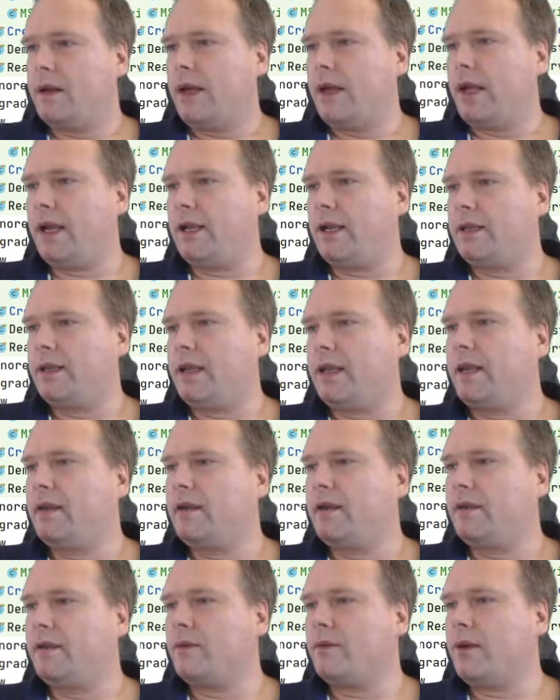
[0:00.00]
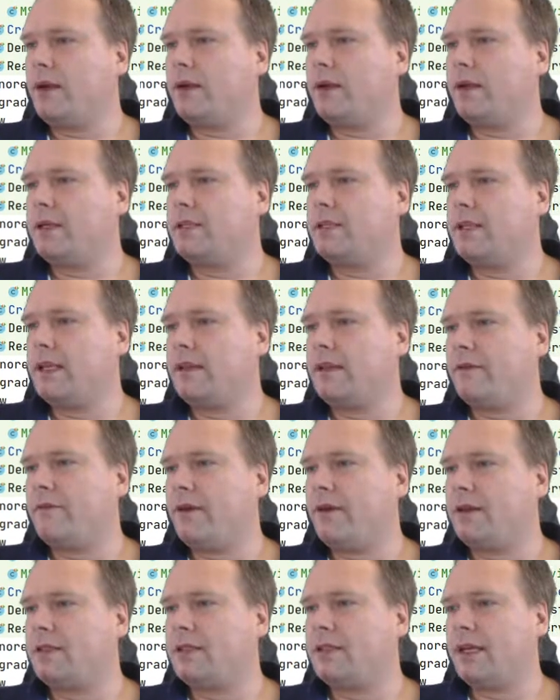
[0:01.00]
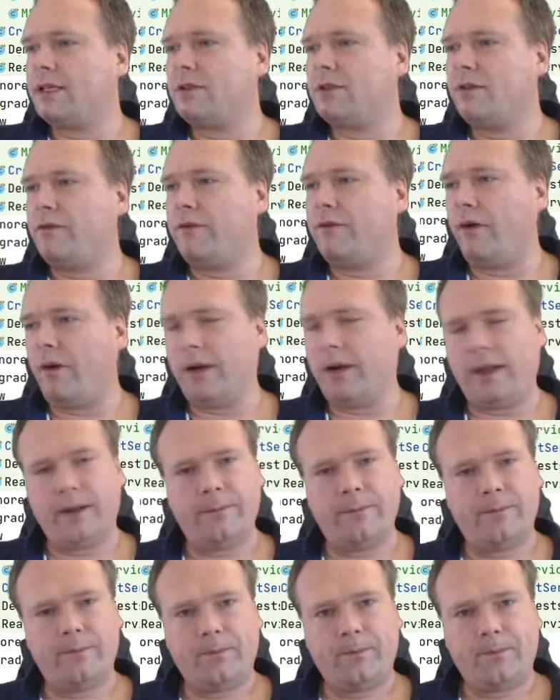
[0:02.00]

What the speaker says: And then on the run, I set the font size to 40.